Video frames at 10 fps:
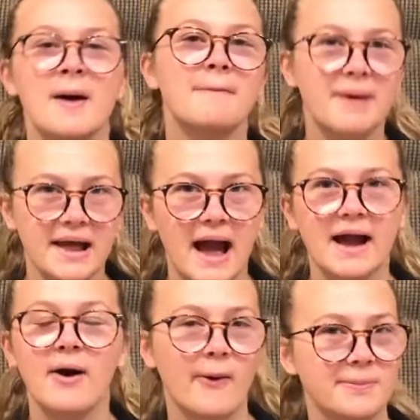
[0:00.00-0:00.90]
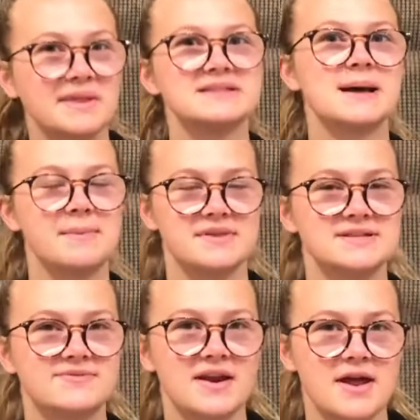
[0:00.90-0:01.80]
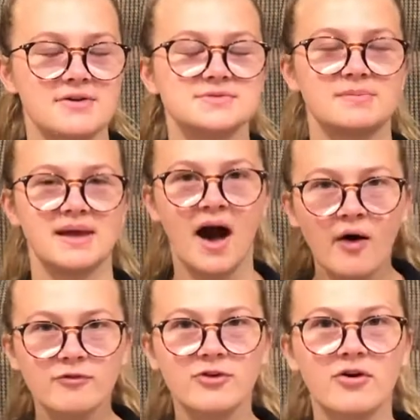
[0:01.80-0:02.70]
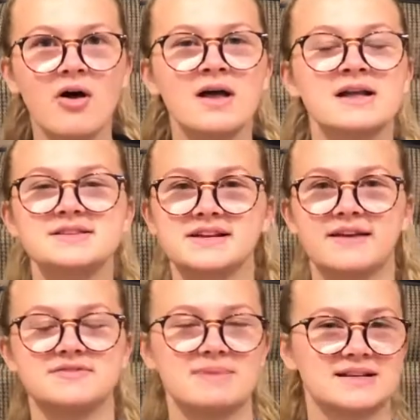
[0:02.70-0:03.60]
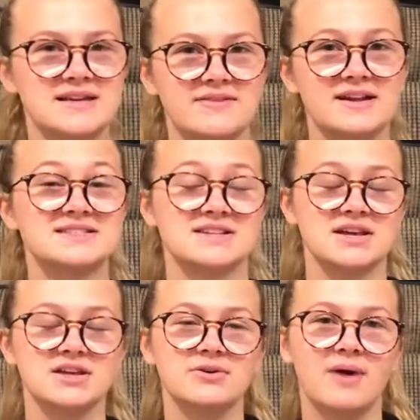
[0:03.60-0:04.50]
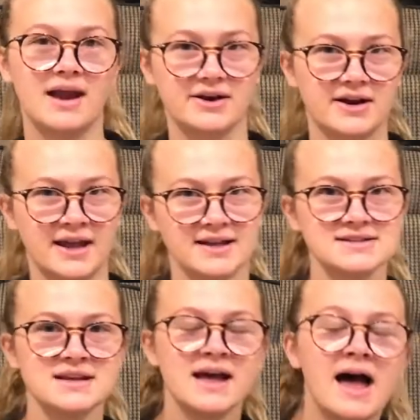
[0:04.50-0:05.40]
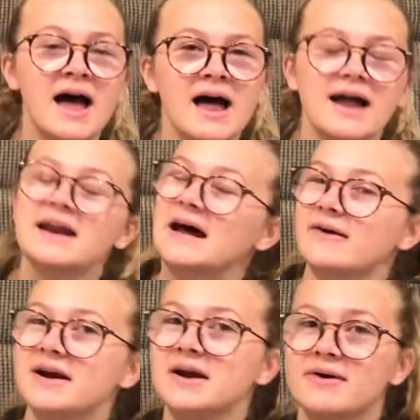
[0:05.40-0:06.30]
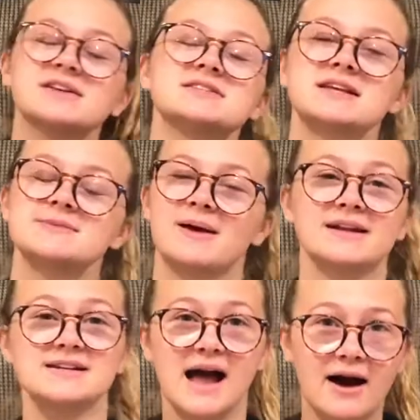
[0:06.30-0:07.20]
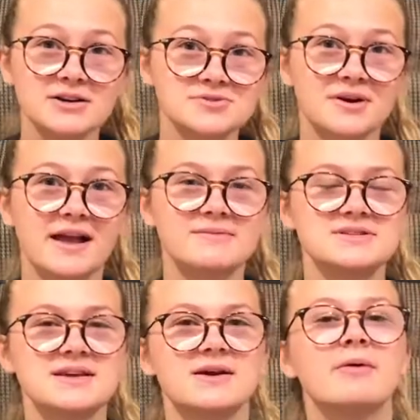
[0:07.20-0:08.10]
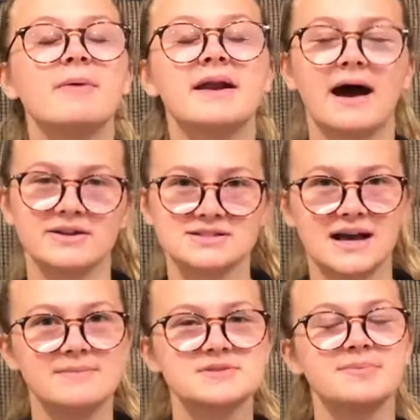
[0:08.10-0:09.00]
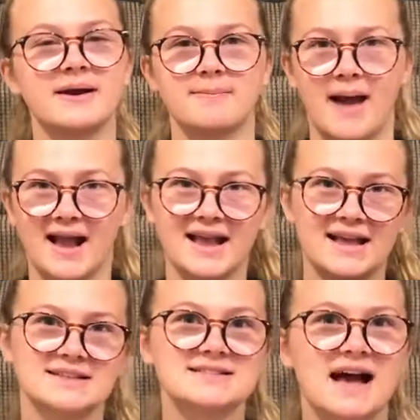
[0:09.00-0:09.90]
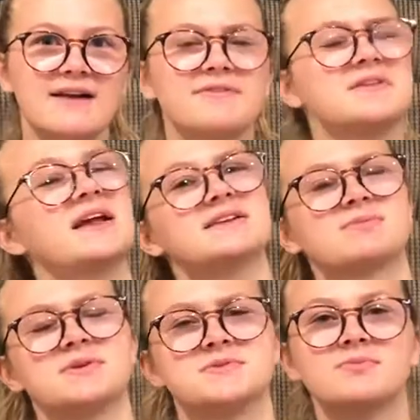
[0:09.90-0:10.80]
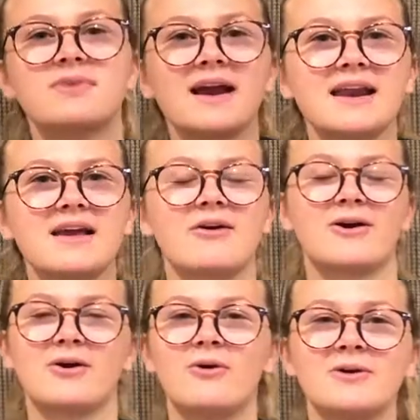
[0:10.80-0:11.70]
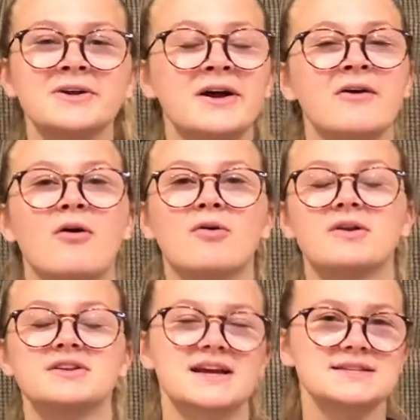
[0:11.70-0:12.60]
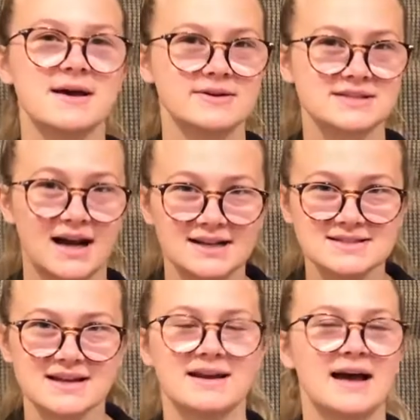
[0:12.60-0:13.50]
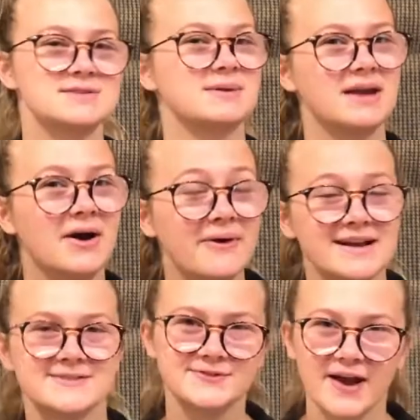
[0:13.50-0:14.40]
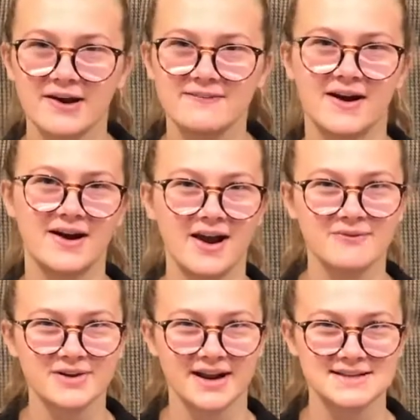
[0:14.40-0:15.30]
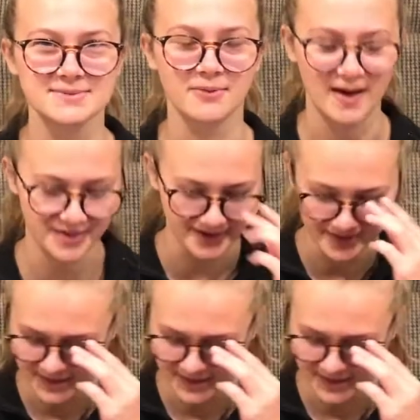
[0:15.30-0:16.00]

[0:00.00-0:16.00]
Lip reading: but I hope that some of these videos will be helpful to give some activities to you and your kids. Now I know I just explained an outdoor game to you, but now it's time to bring it back inside for the days where it's rainy or cold, or the days that Wisconsin, as we know, has very, very unpredictable weather.